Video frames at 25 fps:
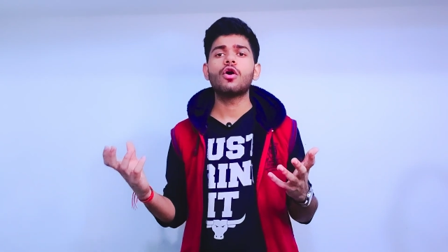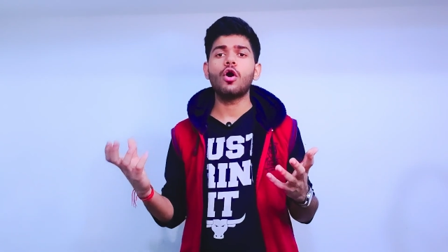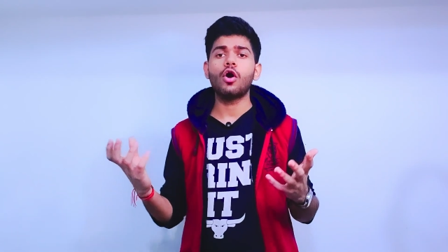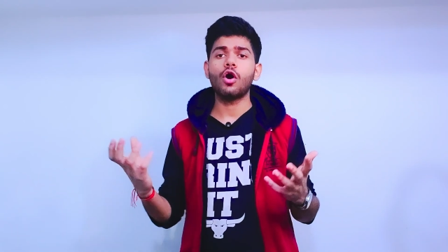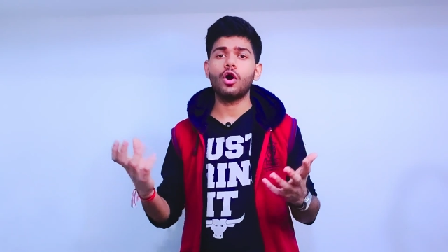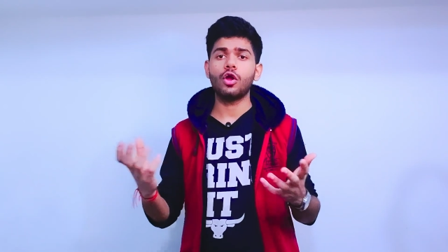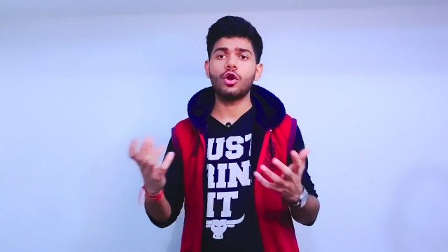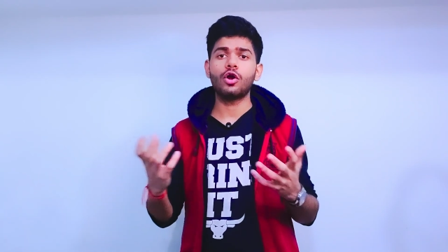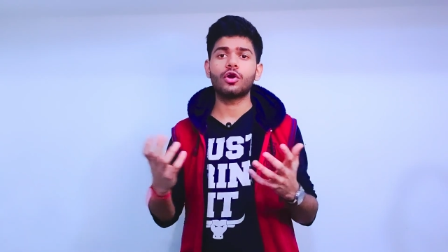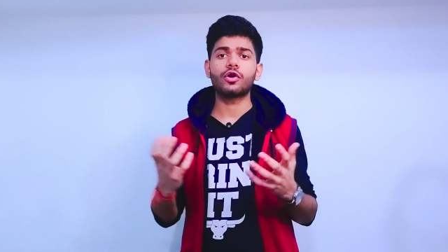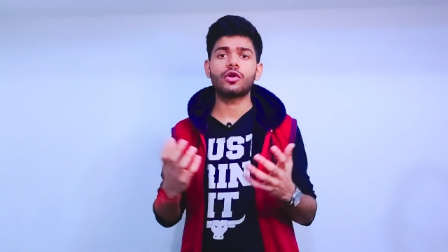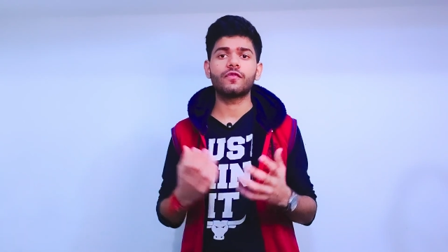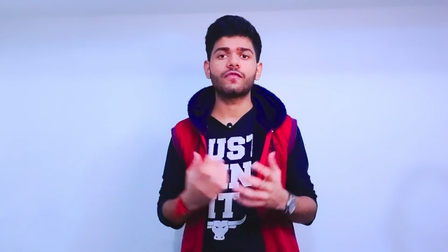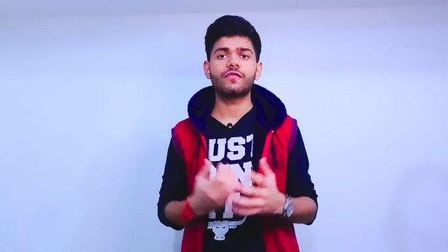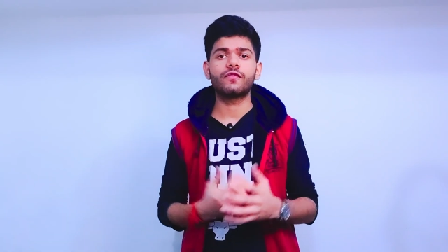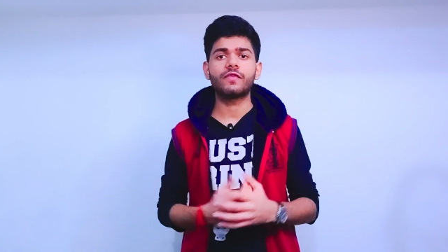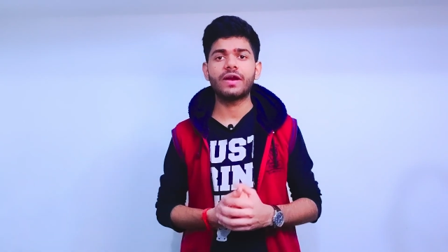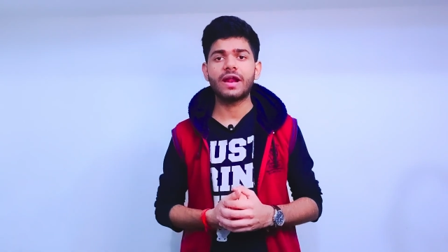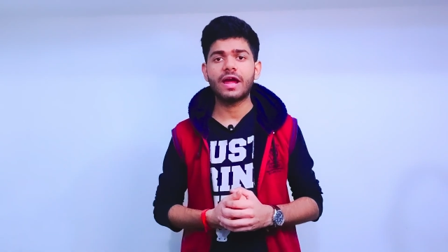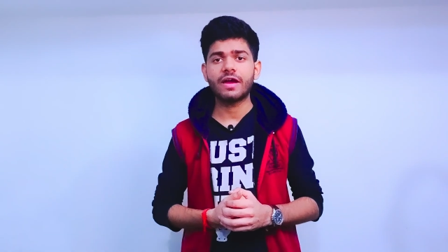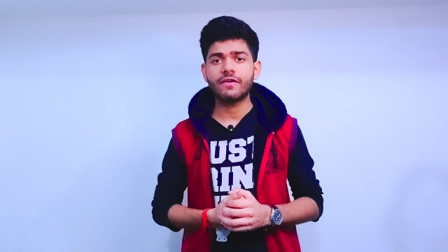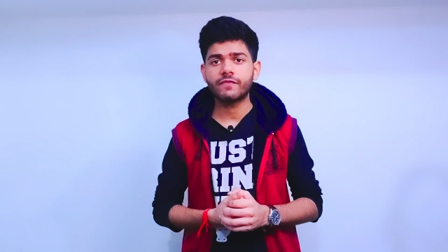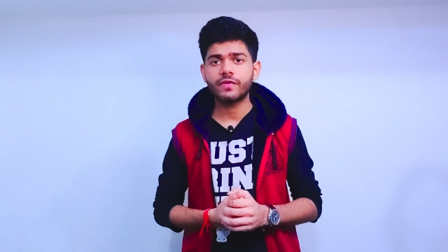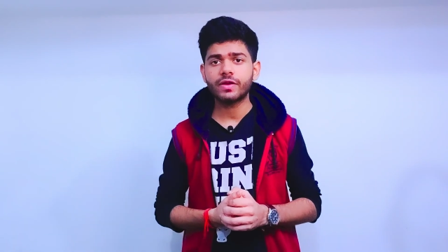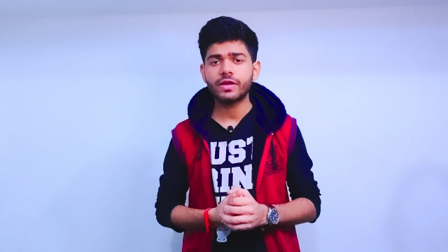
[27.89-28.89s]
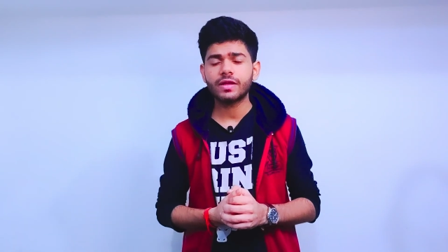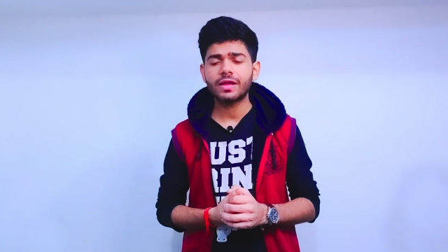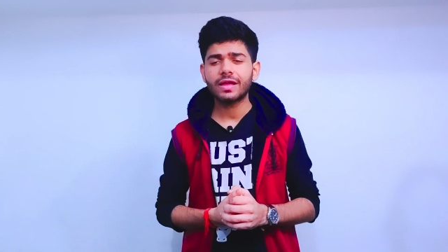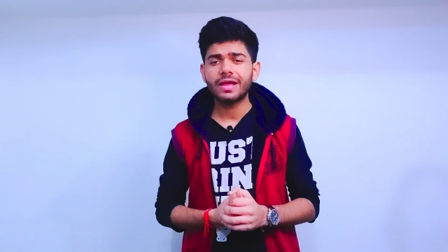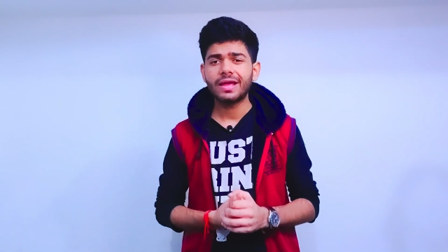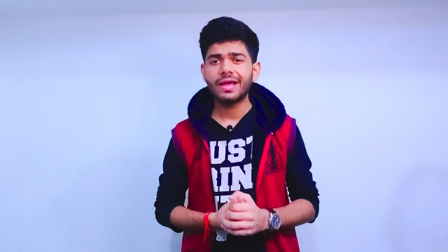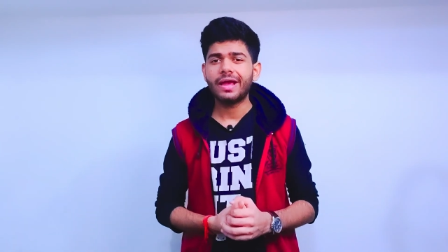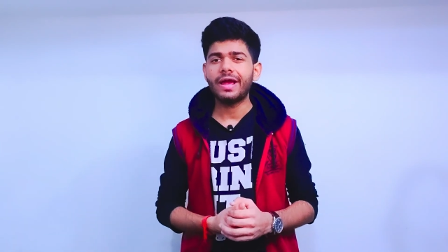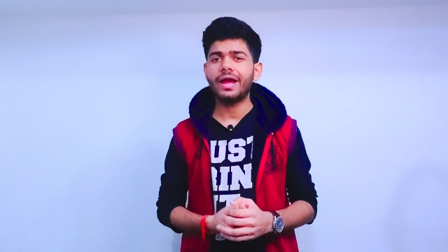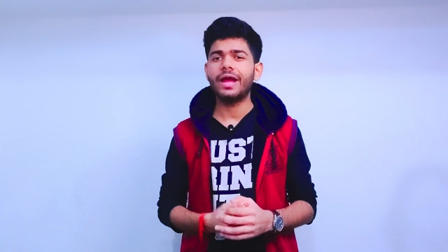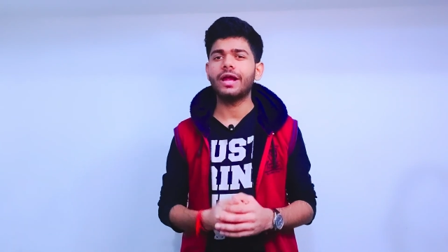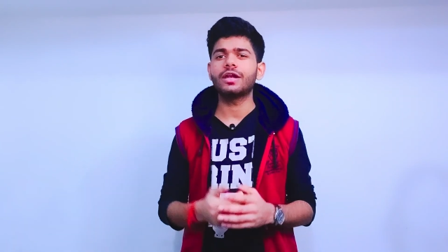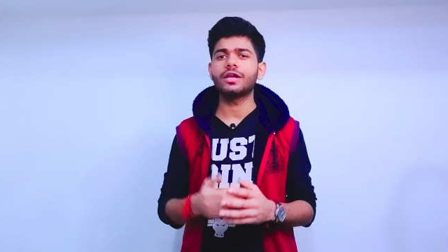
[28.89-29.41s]
a lot of traffic
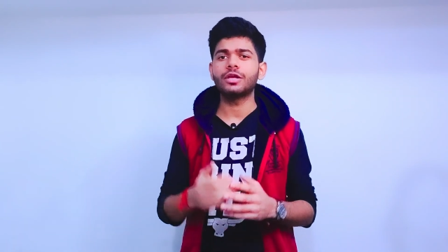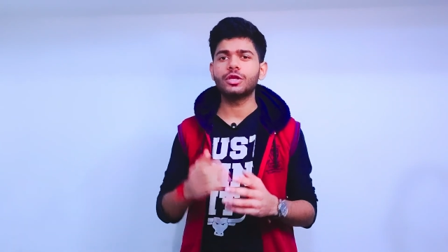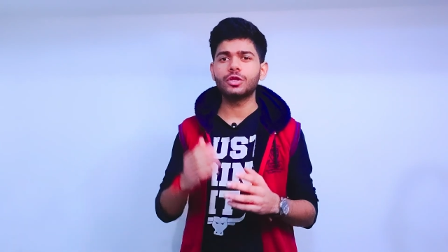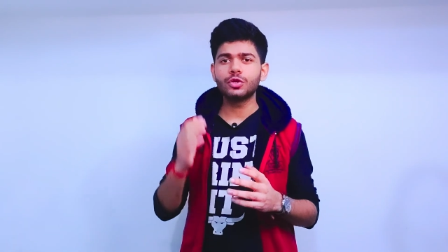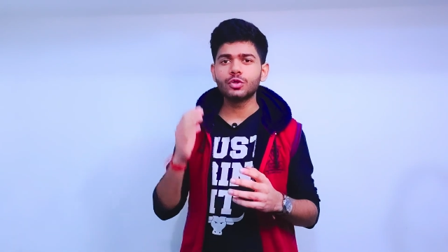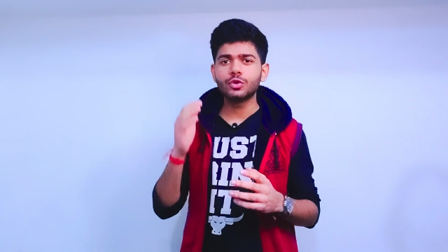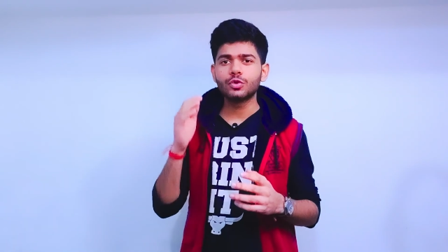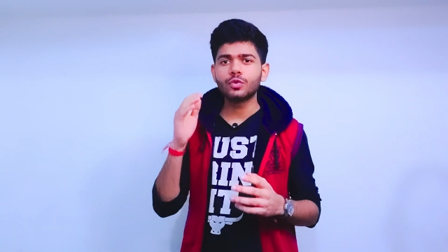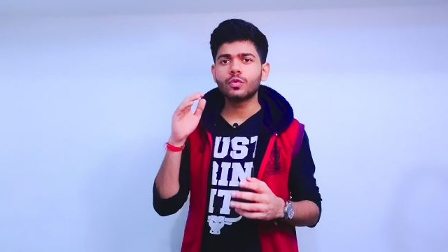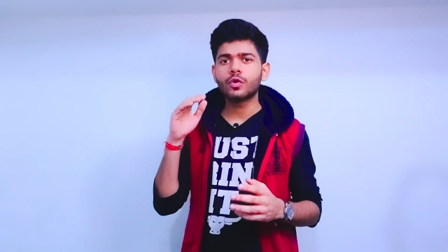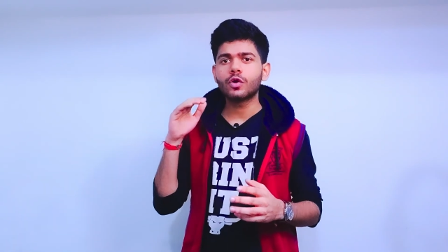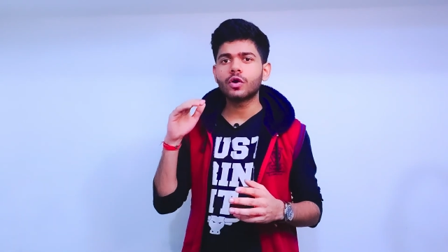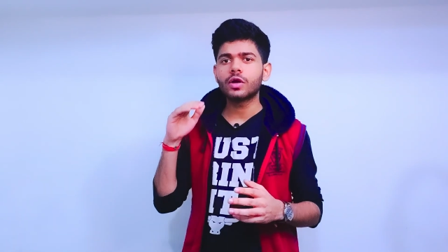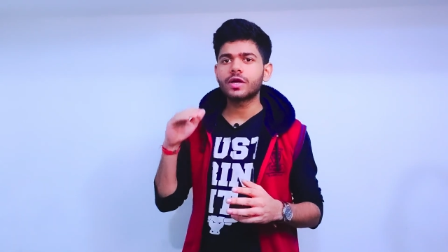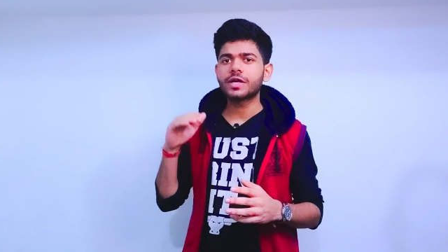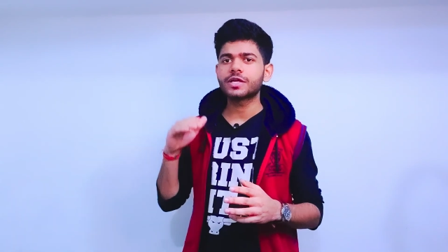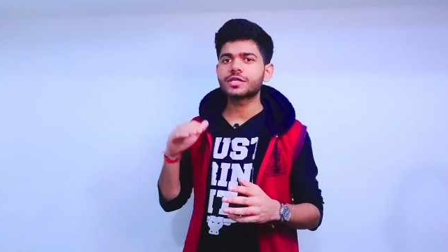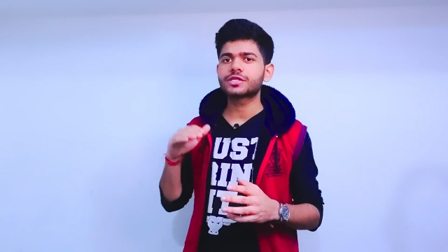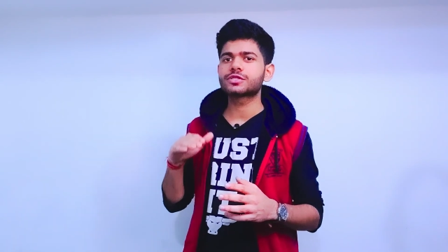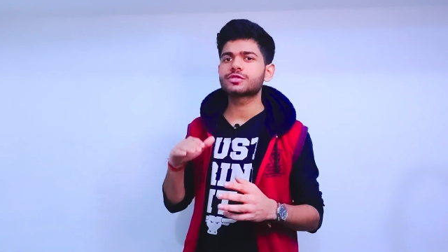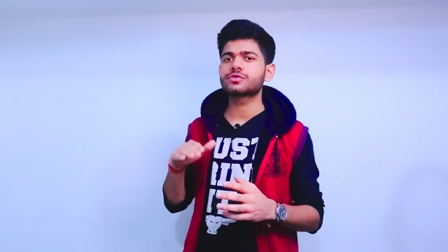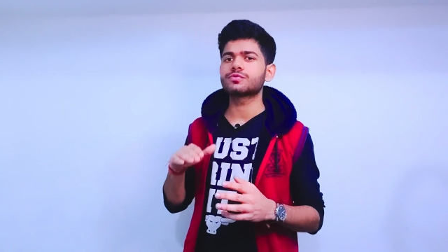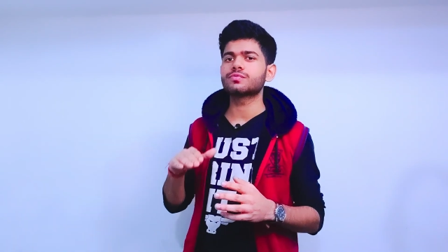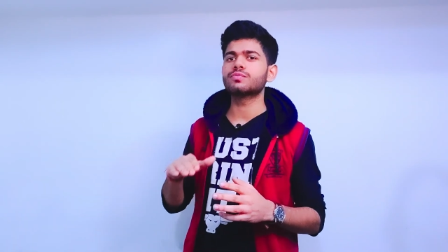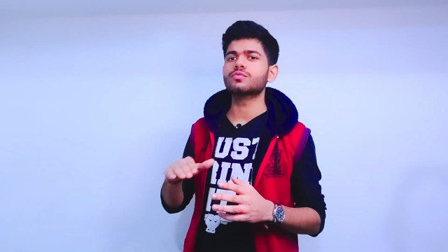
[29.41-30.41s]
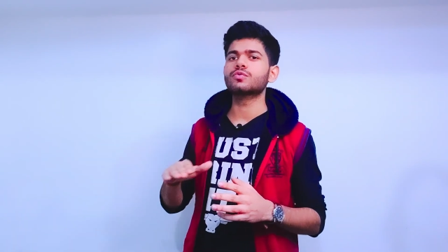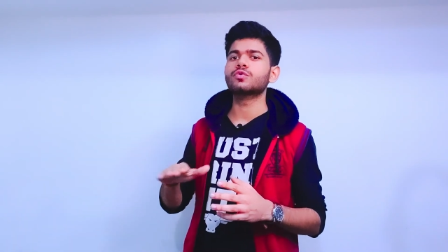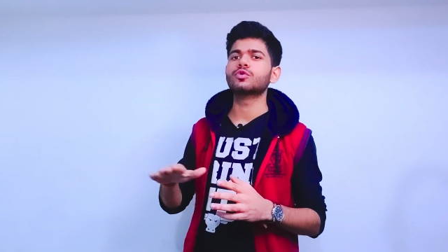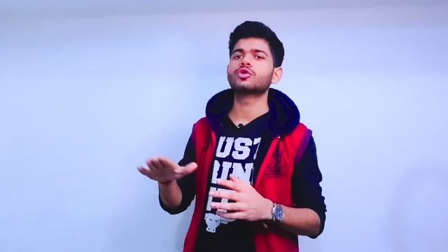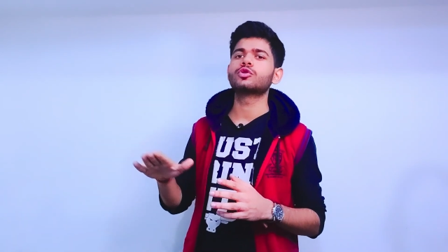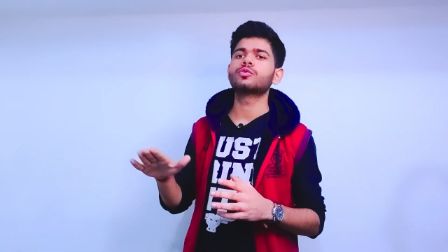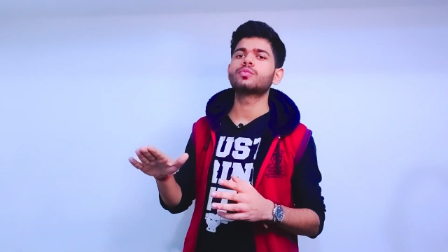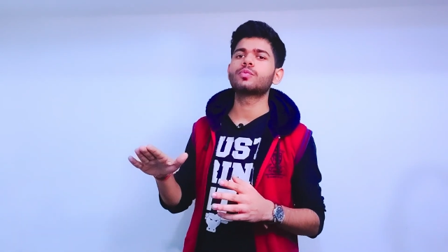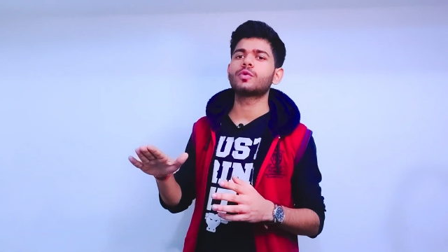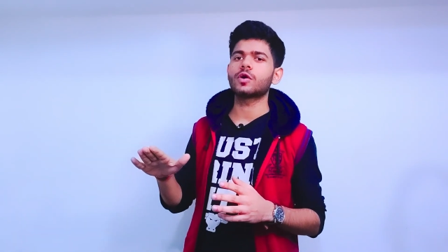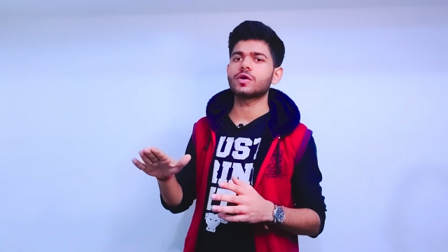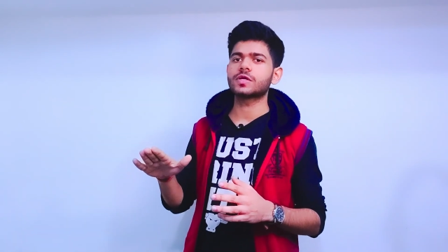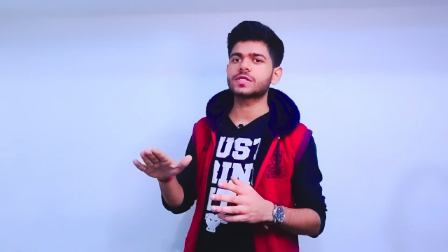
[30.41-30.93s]
and you want a
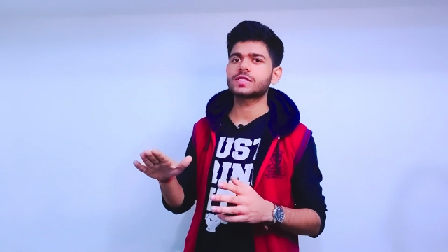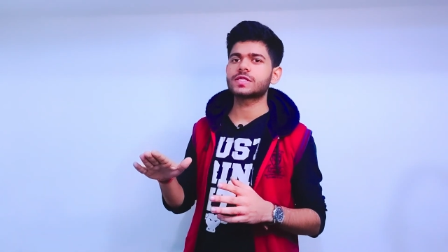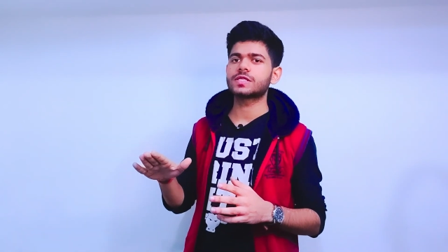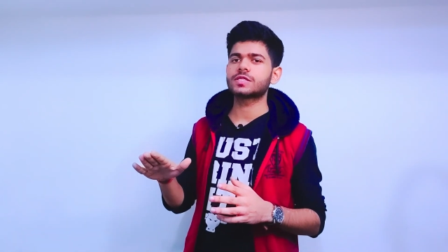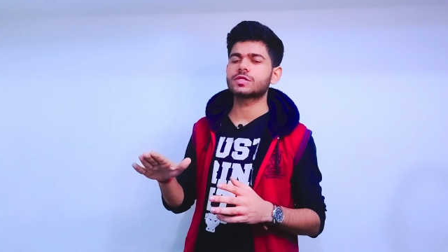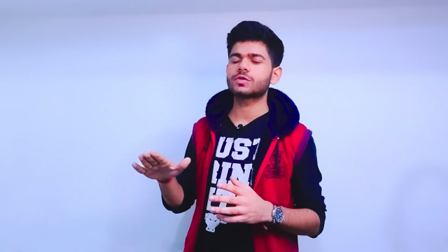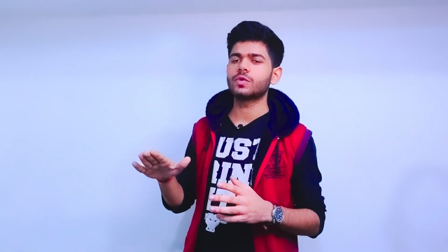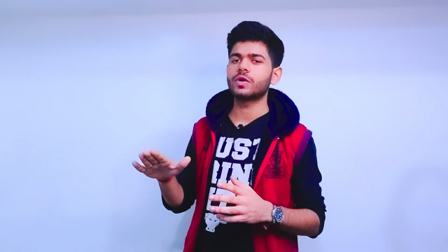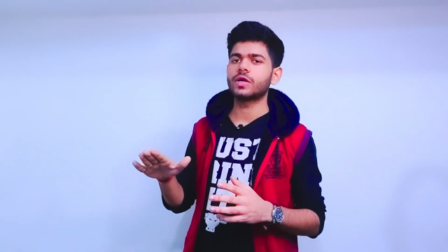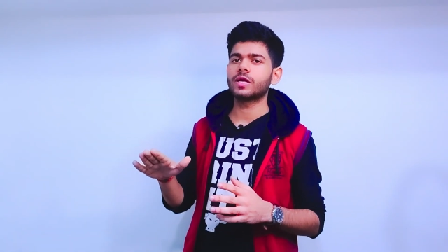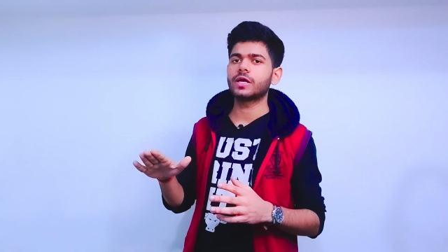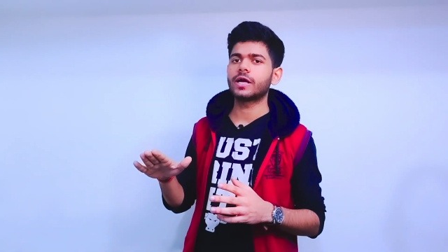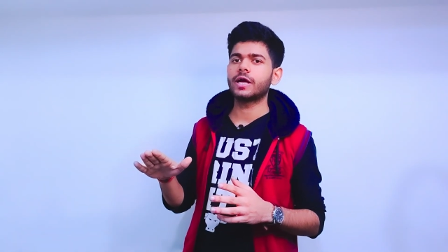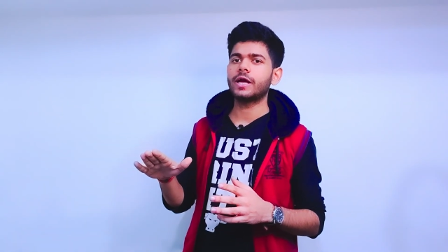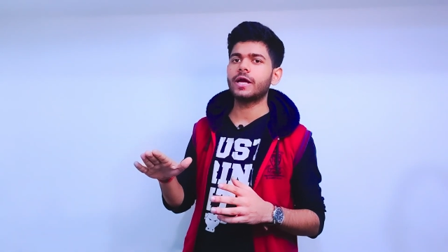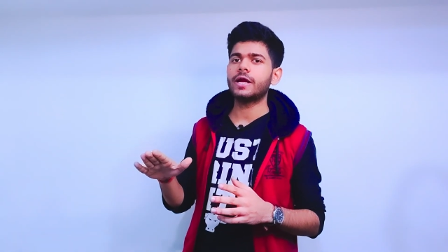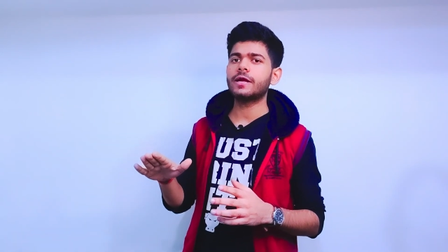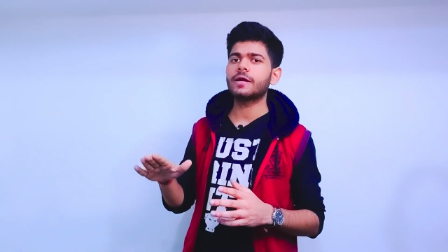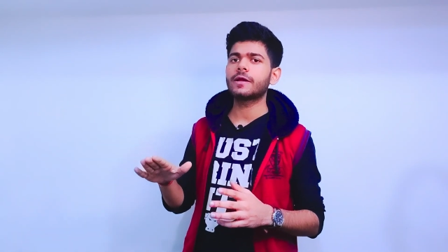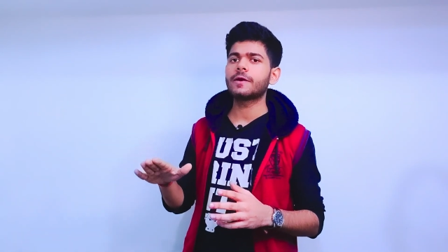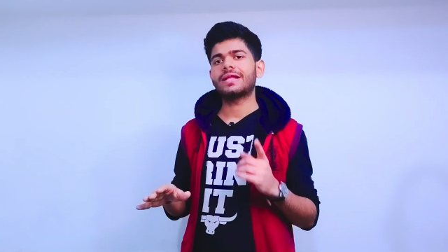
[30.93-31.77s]
smooth process going ahead,